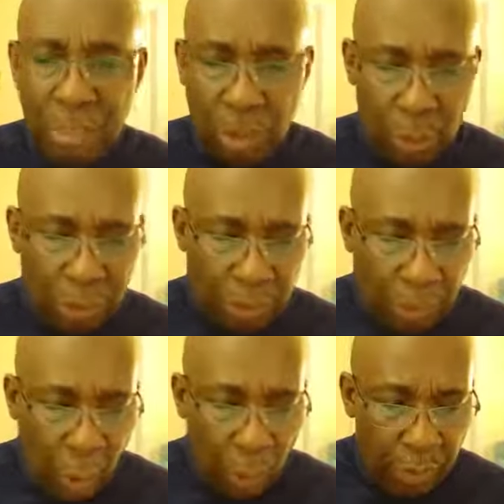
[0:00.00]
So it's
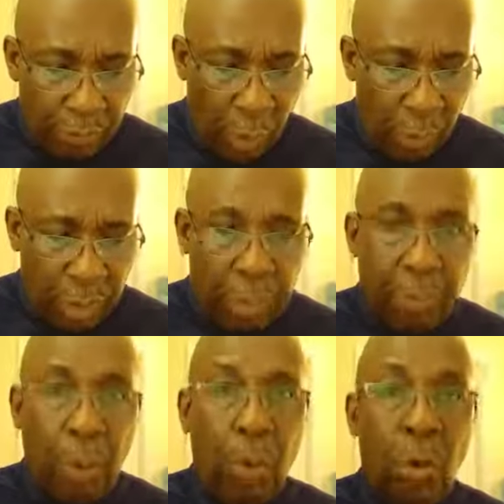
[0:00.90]
very, very
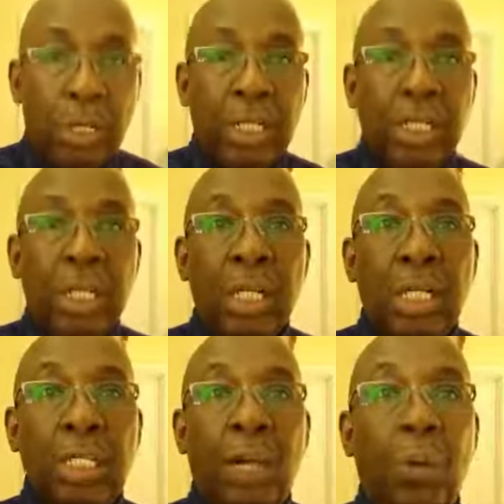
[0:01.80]
important
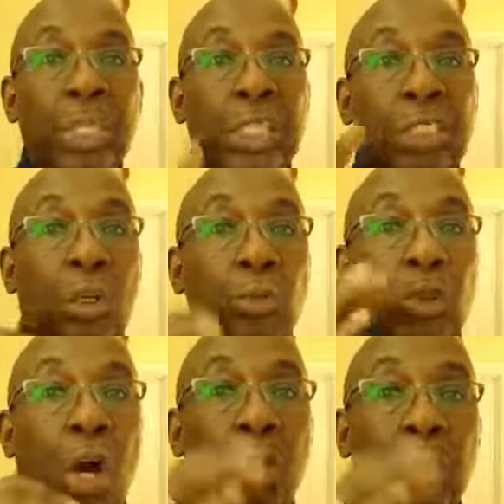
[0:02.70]
that we just
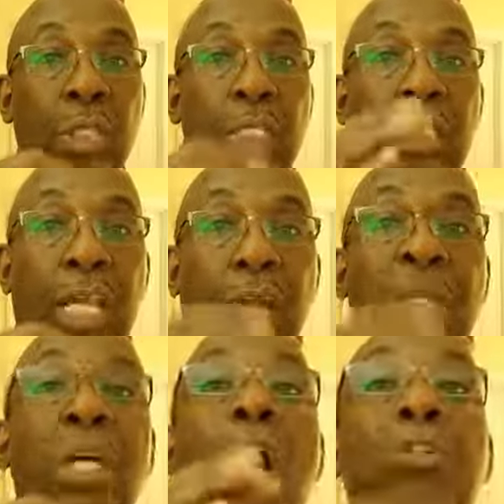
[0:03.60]
don't talk this
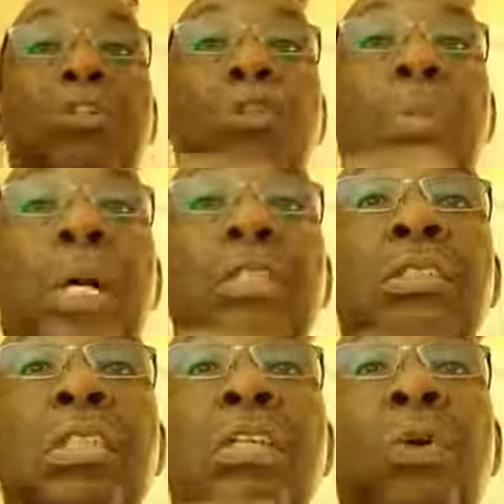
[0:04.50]
thing. We talk too
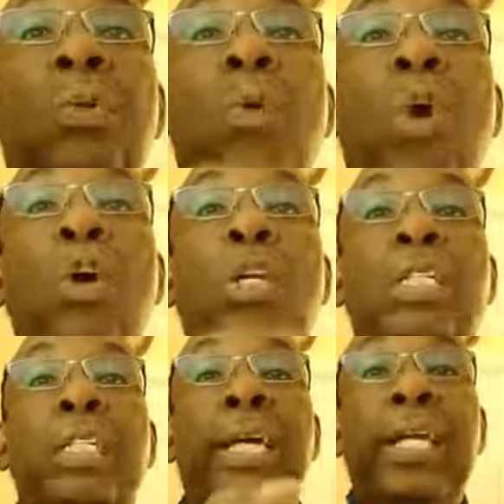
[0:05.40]
much. The
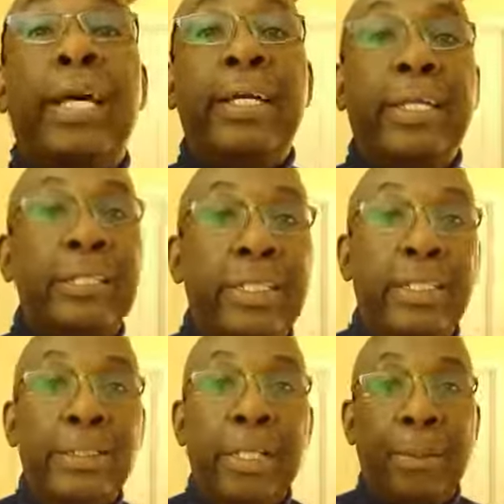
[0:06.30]
world is looking at us and
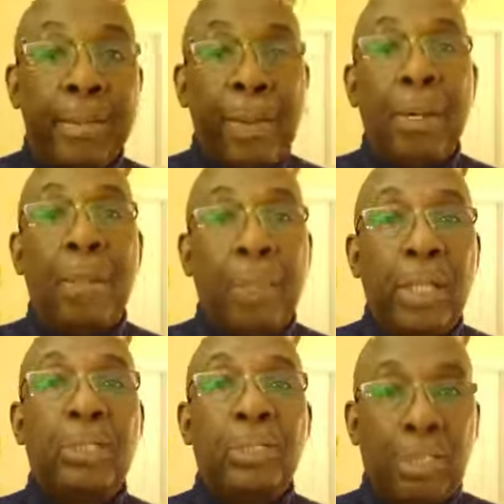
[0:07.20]
say, you're not, nothing but a
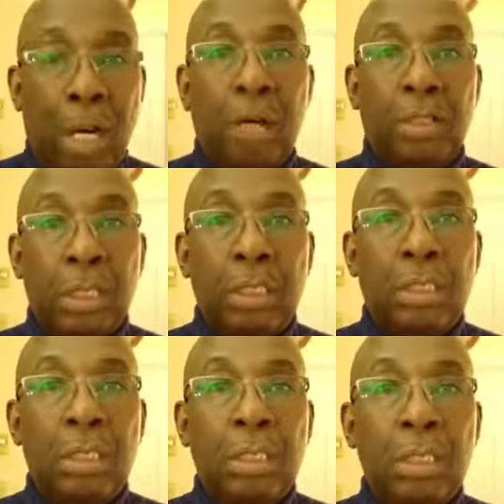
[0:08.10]
bunch of
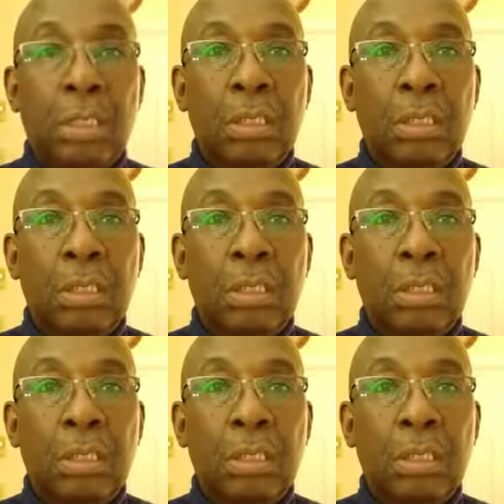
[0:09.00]
talkers.